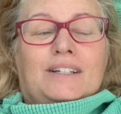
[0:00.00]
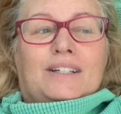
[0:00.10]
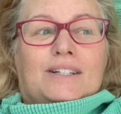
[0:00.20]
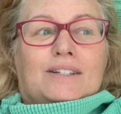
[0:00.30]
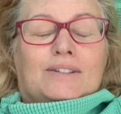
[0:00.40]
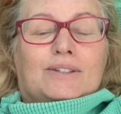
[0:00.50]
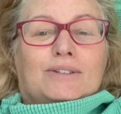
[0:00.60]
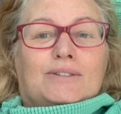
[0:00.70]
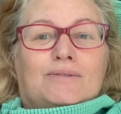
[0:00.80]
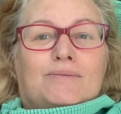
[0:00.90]
So
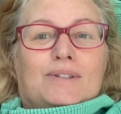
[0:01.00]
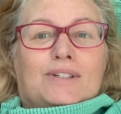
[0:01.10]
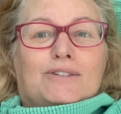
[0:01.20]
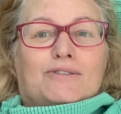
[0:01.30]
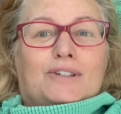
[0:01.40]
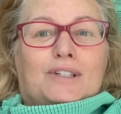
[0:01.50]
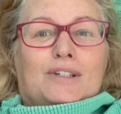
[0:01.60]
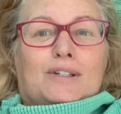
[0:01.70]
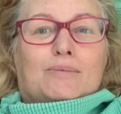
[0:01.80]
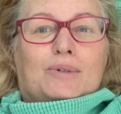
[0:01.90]
I'm still feeling it
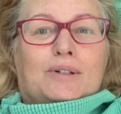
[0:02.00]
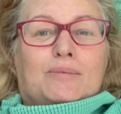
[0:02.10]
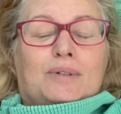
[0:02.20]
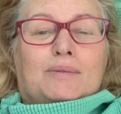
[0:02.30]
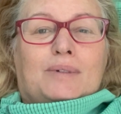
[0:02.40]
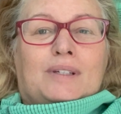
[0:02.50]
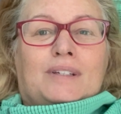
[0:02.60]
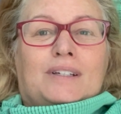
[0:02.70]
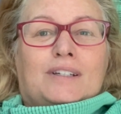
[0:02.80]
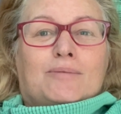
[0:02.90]
this morning, but I'm going
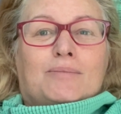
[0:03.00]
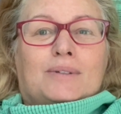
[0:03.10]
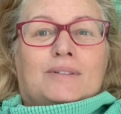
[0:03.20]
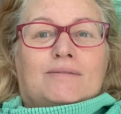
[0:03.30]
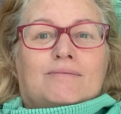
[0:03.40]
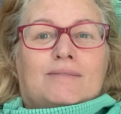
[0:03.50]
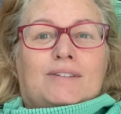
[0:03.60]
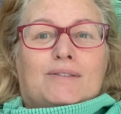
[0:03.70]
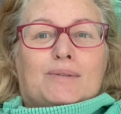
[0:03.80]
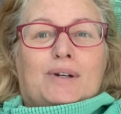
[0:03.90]
to get up and
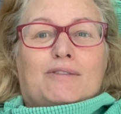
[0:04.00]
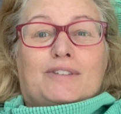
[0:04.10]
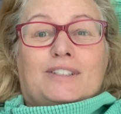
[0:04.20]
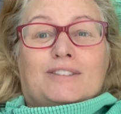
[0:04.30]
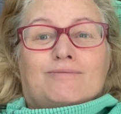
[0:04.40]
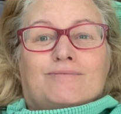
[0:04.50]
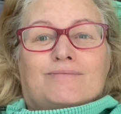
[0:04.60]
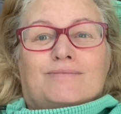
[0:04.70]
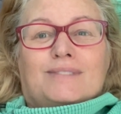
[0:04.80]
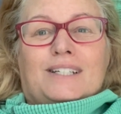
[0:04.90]
have some coffee and
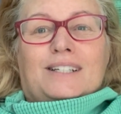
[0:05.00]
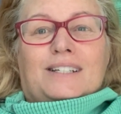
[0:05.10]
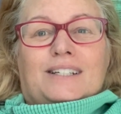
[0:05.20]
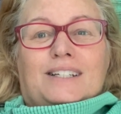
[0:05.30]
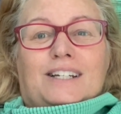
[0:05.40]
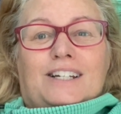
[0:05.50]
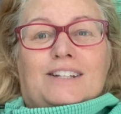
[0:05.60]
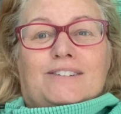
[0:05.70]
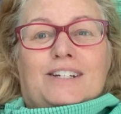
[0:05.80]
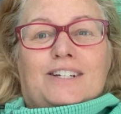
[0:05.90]
get
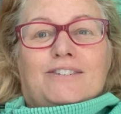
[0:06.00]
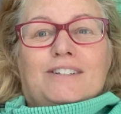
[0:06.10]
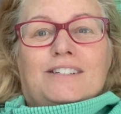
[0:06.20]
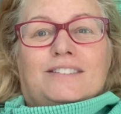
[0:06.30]
another day going.